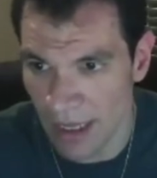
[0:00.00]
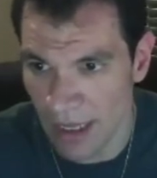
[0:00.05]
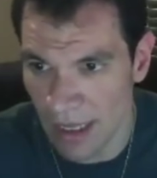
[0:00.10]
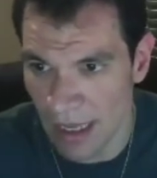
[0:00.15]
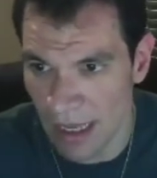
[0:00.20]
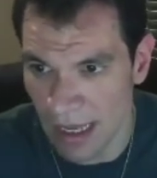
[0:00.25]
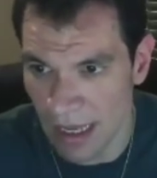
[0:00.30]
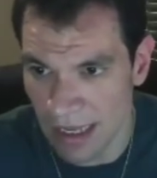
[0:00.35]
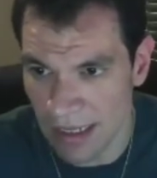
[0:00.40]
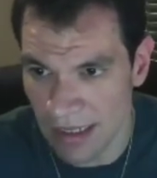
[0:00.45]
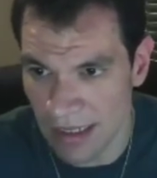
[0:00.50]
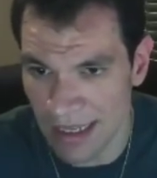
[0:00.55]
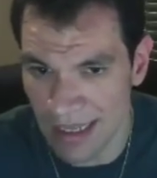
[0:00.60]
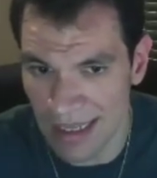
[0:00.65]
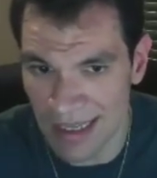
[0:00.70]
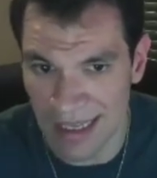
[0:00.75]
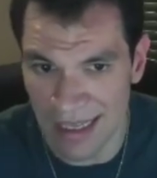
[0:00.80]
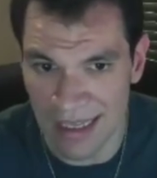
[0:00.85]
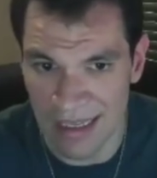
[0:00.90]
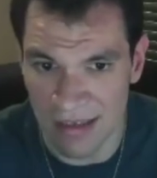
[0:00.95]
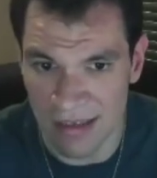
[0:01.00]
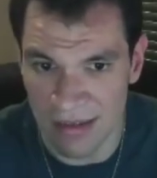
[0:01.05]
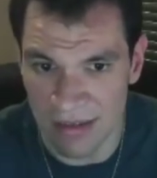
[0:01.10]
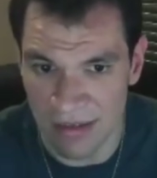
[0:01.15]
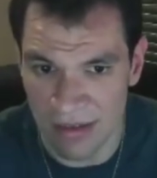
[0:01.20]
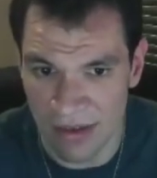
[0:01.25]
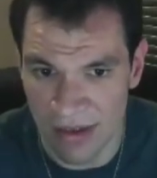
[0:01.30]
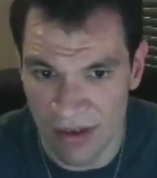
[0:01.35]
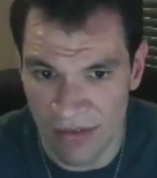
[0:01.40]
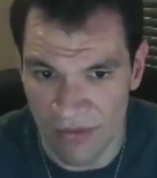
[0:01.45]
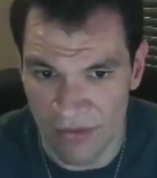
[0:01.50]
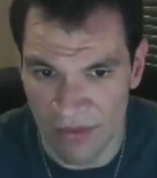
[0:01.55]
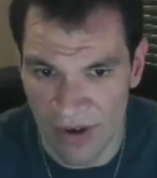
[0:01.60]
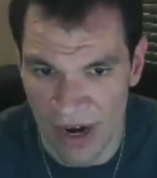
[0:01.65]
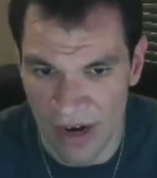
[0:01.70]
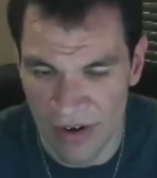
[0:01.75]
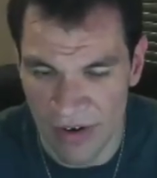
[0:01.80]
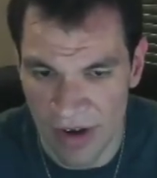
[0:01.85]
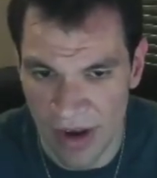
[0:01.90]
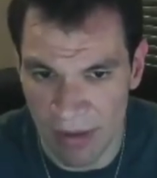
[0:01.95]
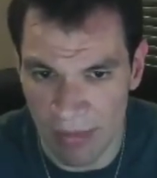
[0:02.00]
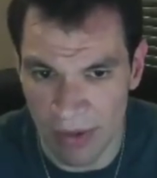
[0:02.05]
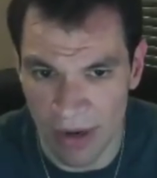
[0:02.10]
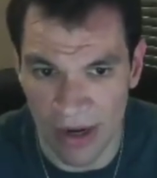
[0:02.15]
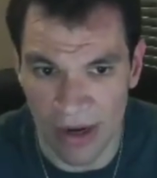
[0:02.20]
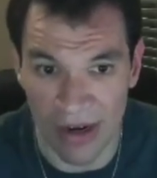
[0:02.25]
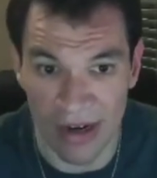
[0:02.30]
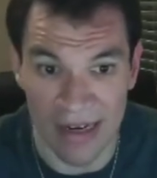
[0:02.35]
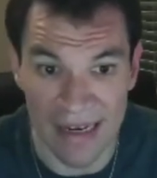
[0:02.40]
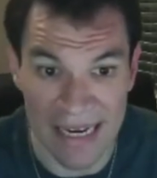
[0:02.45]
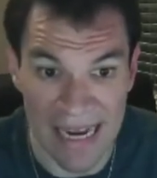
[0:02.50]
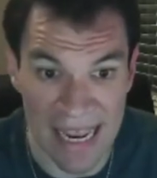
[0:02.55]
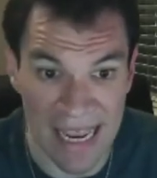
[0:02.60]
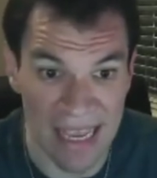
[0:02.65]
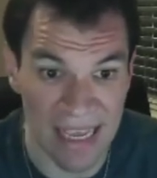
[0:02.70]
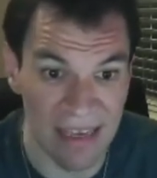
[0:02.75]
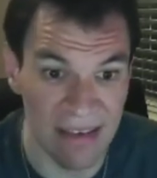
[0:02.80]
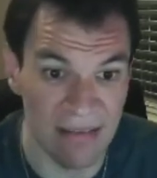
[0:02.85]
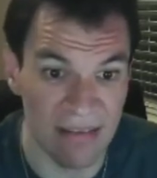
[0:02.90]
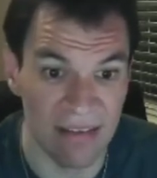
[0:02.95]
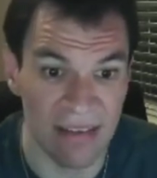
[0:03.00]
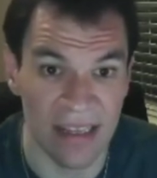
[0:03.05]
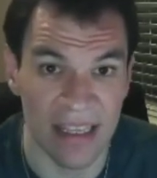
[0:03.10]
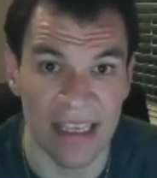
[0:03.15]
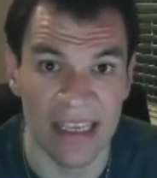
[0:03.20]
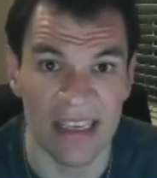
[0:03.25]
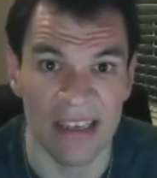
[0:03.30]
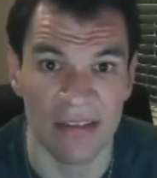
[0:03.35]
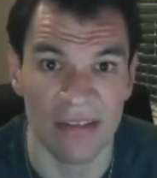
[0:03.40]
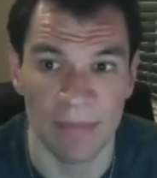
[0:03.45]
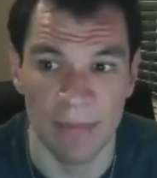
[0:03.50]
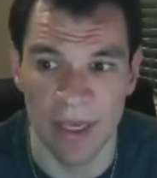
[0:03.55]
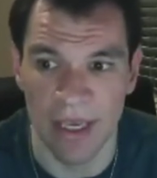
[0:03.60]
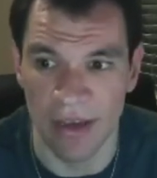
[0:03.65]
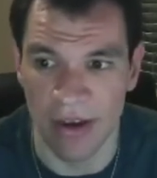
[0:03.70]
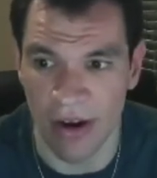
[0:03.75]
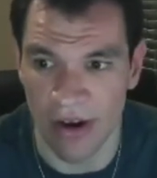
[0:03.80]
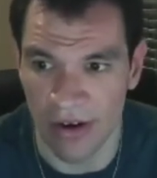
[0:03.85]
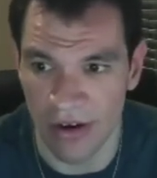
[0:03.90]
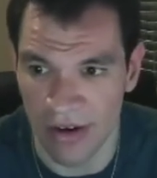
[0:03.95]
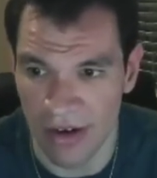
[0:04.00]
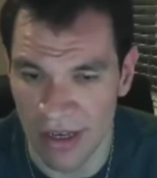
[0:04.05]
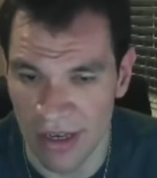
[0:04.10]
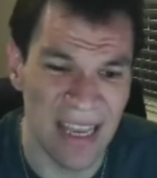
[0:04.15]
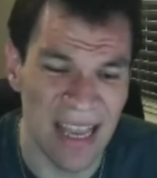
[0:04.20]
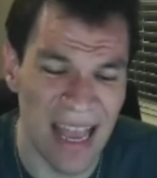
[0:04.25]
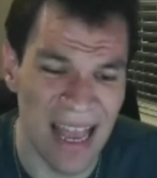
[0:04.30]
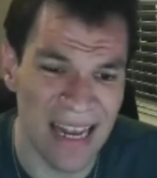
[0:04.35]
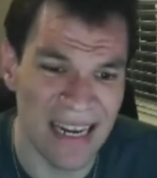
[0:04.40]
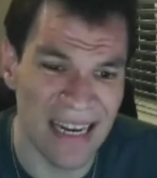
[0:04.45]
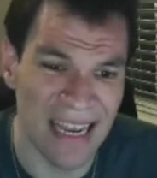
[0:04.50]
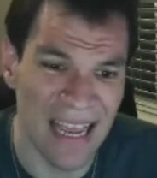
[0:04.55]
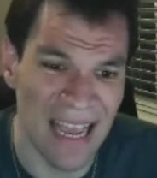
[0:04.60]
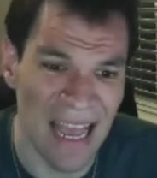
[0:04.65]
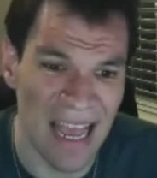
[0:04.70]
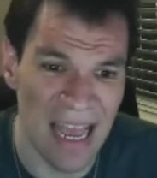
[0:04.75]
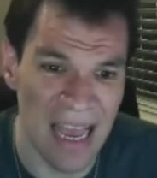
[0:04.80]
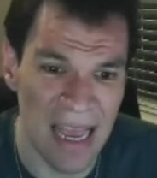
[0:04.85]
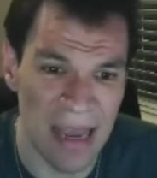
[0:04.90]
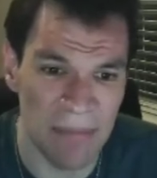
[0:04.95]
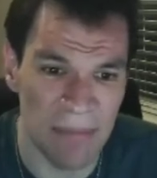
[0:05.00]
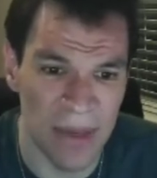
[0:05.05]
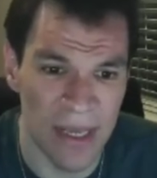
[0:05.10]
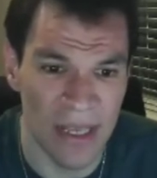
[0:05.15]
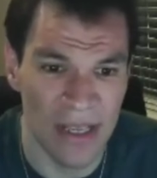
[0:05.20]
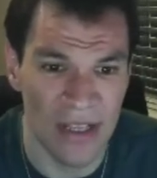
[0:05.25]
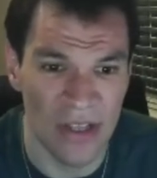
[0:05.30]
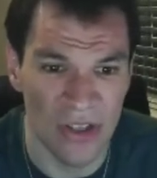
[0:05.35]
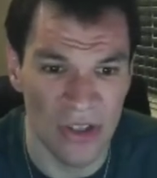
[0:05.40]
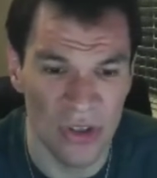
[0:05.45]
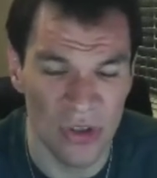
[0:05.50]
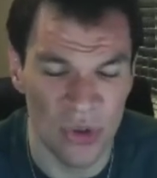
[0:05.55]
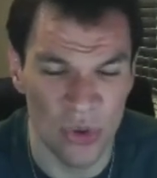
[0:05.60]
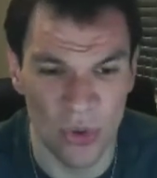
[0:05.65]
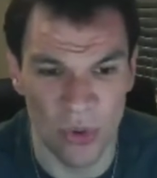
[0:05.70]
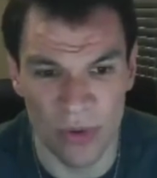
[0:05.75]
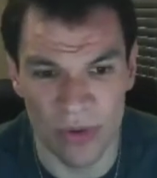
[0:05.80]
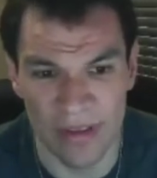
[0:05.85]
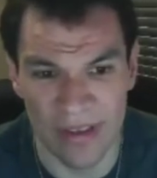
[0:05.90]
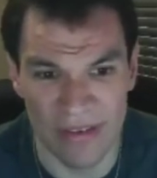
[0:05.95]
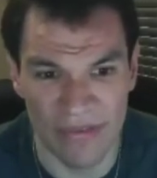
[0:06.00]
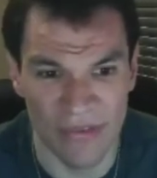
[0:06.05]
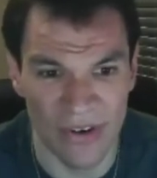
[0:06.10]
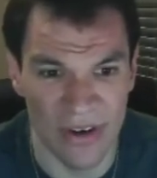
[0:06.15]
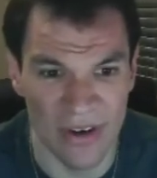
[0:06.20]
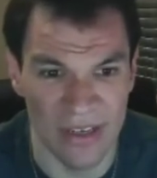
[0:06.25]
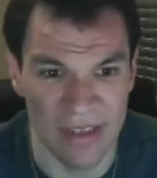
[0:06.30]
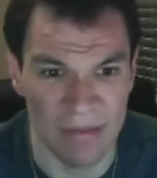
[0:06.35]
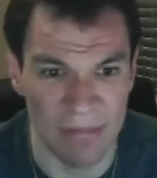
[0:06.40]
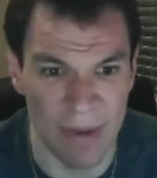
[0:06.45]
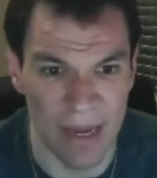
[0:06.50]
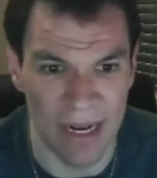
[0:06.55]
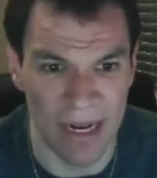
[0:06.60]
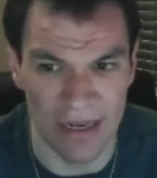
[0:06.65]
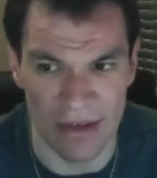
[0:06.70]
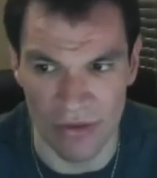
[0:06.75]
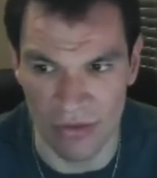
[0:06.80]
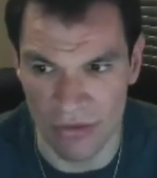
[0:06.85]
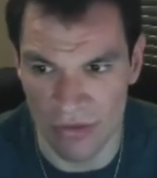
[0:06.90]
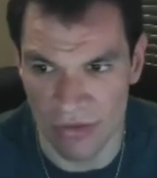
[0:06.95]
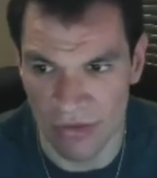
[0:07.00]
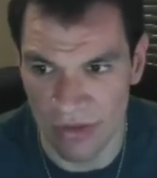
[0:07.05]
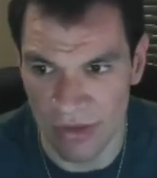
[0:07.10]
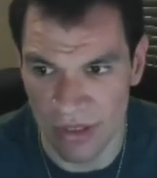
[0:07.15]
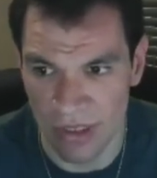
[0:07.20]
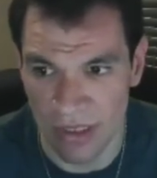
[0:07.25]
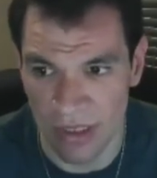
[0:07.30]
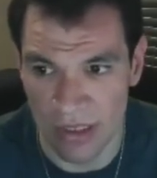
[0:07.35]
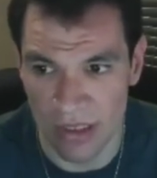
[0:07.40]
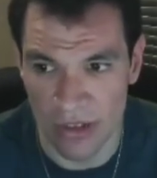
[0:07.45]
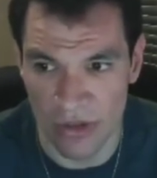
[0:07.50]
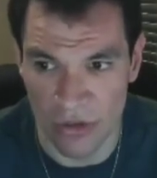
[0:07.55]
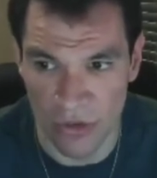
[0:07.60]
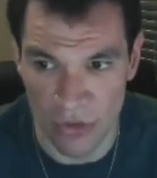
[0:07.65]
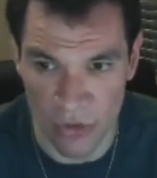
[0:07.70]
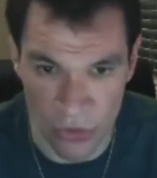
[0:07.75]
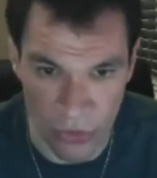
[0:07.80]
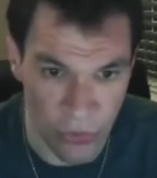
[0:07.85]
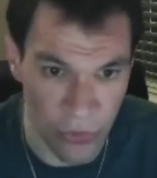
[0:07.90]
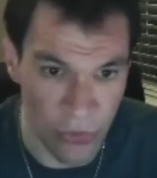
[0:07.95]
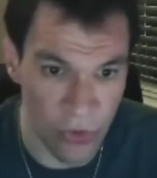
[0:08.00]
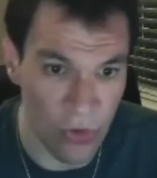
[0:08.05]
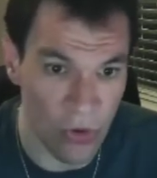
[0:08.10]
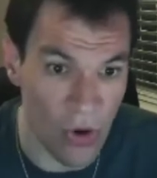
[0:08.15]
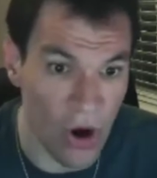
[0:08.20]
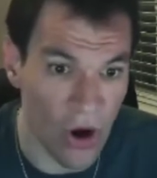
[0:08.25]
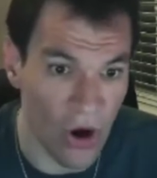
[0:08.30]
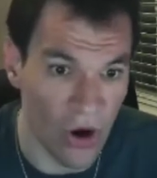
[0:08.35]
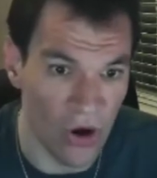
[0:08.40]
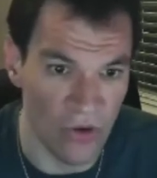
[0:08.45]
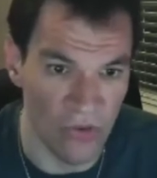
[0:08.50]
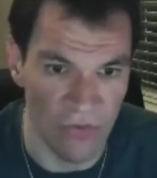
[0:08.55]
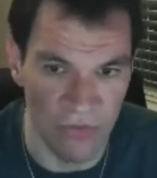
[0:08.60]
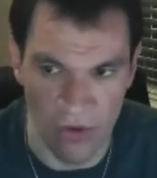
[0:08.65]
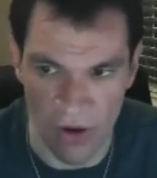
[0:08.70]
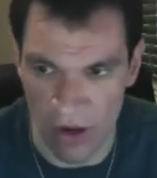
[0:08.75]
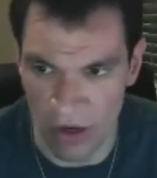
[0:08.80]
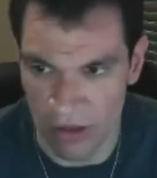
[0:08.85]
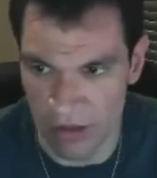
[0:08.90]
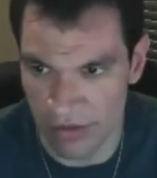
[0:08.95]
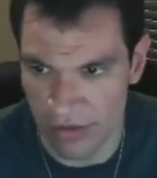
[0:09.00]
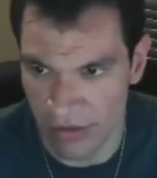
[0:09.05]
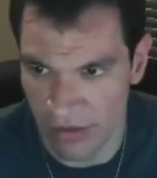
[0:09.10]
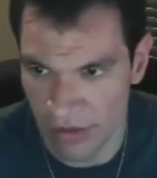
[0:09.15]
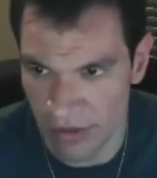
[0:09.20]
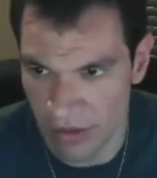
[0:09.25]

and this variable next is bigger can have two different values, true or false.